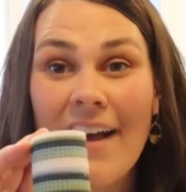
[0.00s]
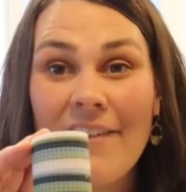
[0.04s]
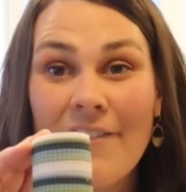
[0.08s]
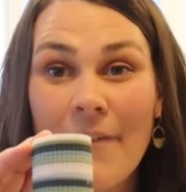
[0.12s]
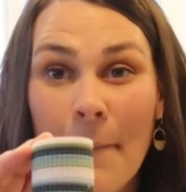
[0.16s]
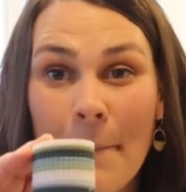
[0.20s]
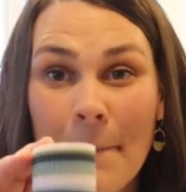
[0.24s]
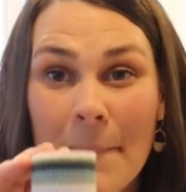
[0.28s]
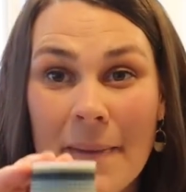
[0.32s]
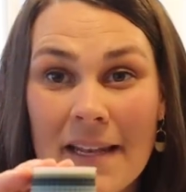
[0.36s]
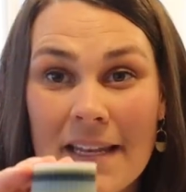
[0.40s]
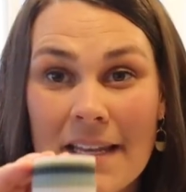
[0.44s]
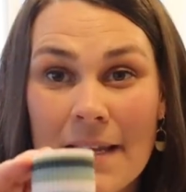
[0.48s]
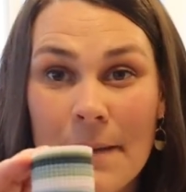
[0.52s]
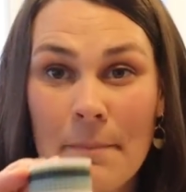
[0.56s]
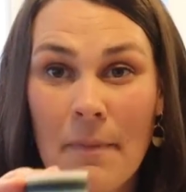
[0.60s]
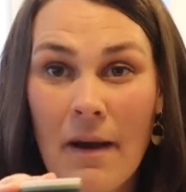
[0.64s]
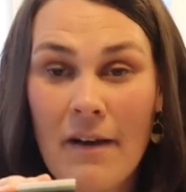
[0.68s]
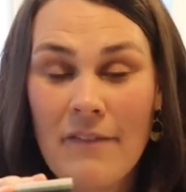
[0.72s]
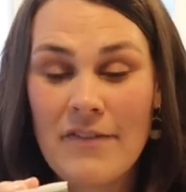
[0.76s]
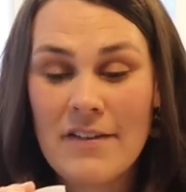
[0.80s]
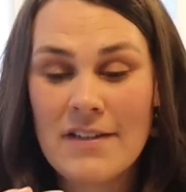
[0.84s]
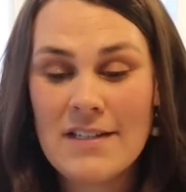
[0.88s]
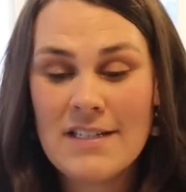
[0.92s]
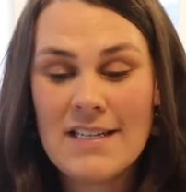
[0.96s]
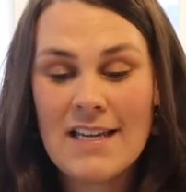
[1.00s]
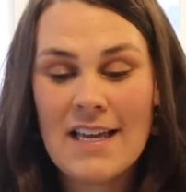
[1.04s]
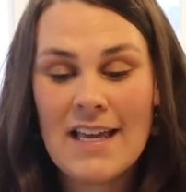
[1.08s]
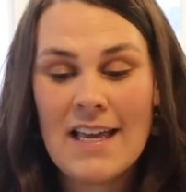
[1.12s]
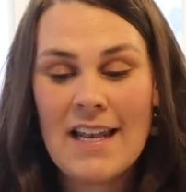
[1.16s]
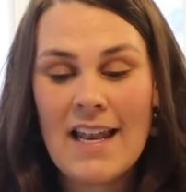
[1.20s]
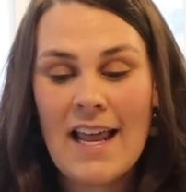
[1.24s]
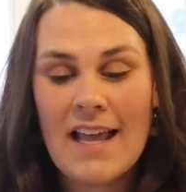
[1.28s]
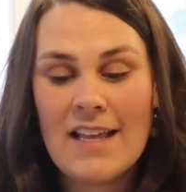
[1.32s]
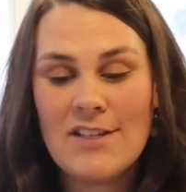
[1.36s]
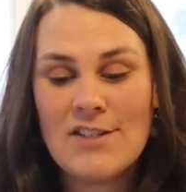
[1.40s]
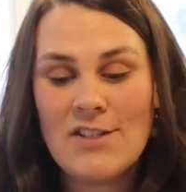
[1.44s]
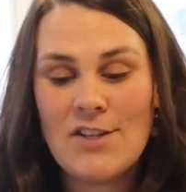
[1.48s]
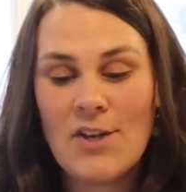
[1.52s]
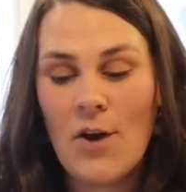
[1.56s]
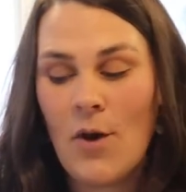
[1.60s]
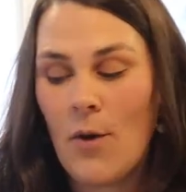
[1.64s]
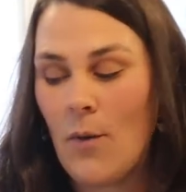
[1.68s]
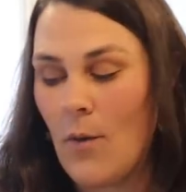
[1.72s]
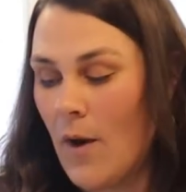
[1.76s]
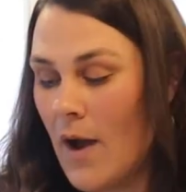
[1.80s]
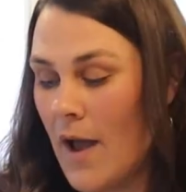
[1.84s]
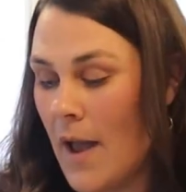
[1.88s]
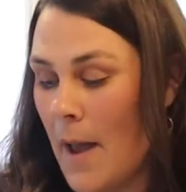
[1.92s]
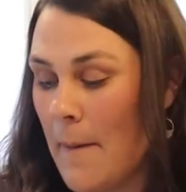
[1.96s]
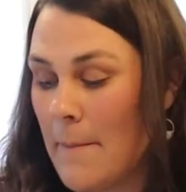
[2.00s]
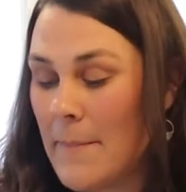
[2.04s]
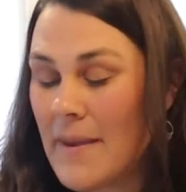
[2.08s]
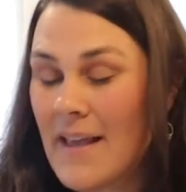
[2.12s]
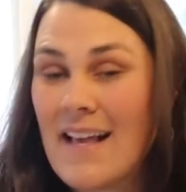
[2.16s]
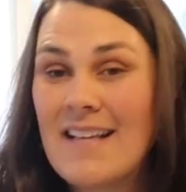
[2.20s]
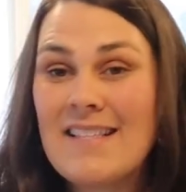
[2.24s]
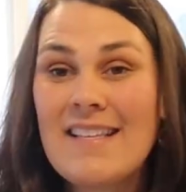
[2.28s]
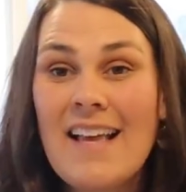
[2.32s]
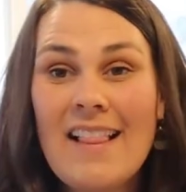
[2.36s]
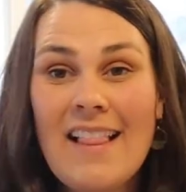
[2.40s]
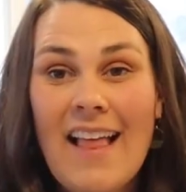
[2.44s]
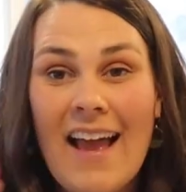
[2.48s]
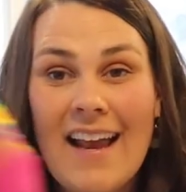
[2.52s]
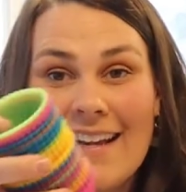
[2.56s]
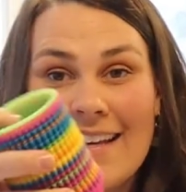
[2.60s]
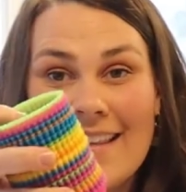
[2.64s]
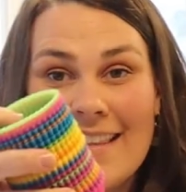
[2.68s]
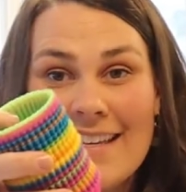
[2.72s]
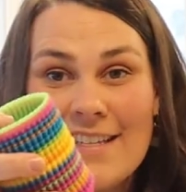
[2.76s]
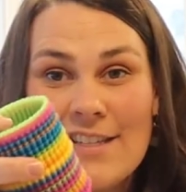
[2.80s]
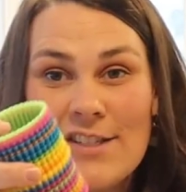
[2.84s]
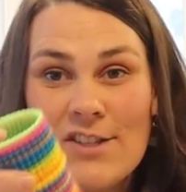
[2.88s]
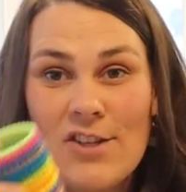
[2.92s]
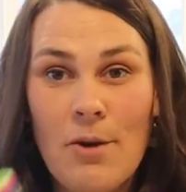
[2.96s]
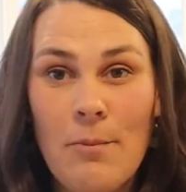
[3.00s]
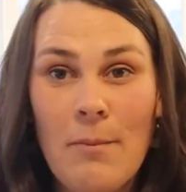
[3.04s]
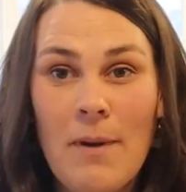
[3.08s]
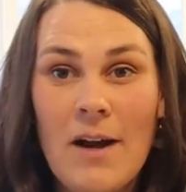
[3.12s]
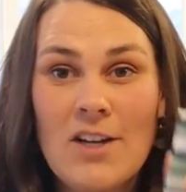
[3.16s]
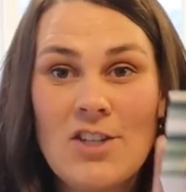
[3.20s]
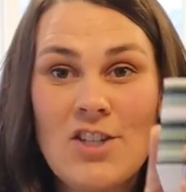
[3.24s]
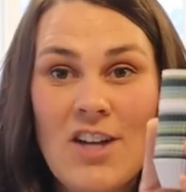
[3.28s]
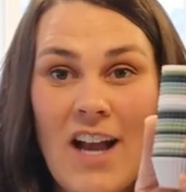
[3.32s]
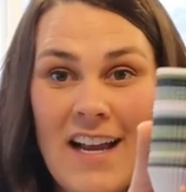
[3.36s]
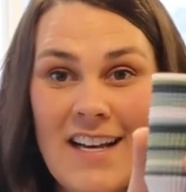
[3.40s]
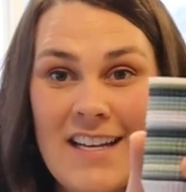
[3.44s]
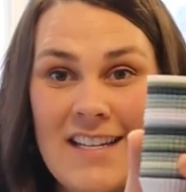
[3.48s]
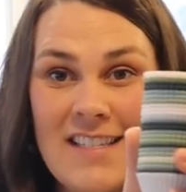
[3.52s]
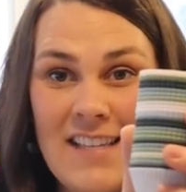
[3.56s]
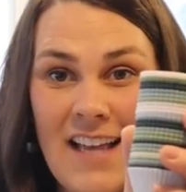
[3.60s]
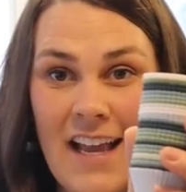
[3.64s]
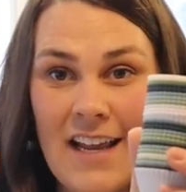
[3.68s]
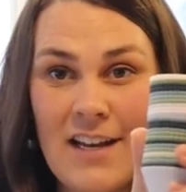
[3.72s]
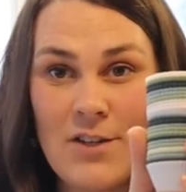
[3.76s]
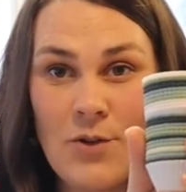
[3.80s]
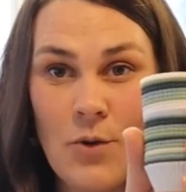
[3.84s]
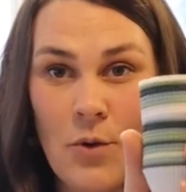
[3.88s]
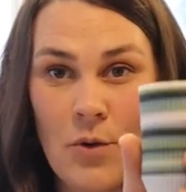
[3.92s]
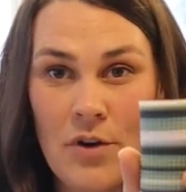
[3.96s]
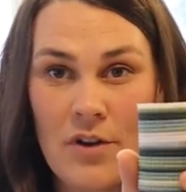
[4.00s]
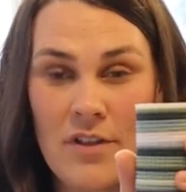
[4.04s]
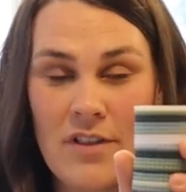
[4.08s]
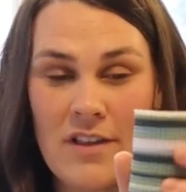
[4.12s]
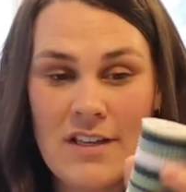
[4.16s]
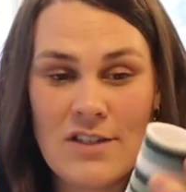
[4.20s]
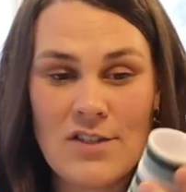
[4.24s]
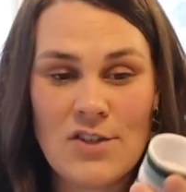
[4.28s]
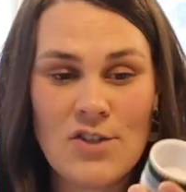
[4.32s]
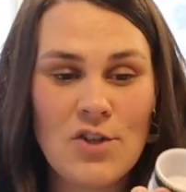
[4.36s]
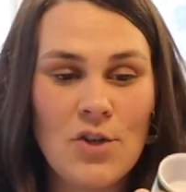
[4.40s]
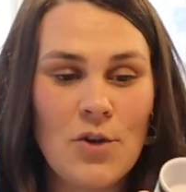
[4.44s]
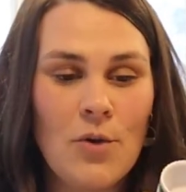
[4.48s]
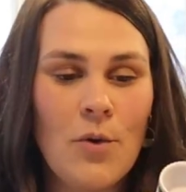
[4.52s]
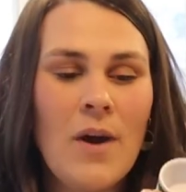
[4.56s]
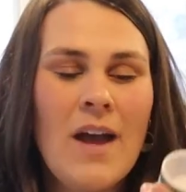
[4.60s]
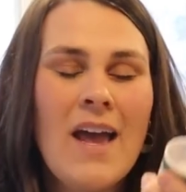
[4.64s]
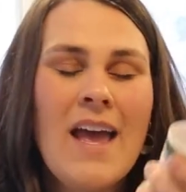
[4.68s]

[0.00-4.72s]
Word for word: have a mini muffin tin, and so because I like these so much, I decided to order these two.